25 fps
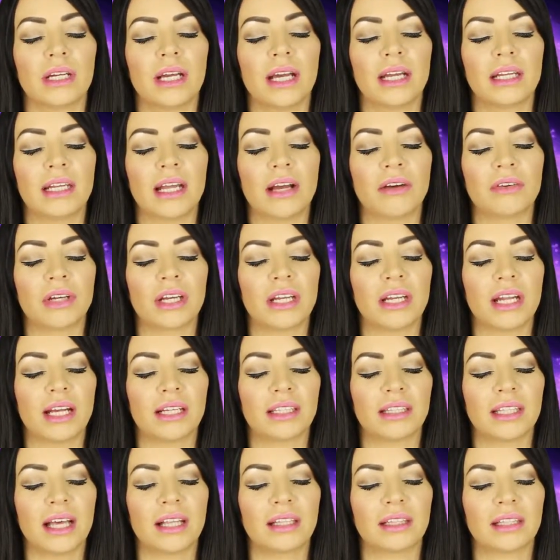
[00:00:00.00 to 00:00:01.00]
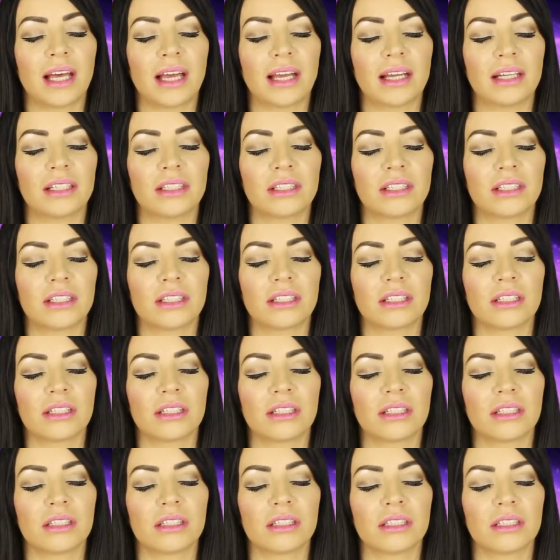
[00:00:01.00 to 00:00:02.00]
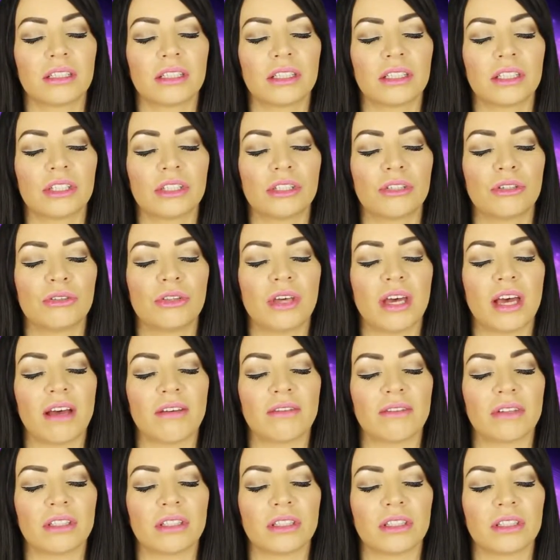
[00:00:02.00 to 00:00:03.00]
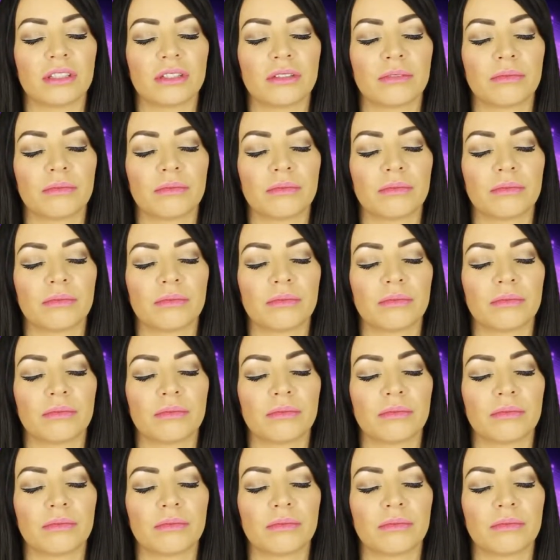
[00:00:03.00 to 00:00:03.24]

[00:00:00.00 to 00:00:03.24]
And now connect that light to the heavens.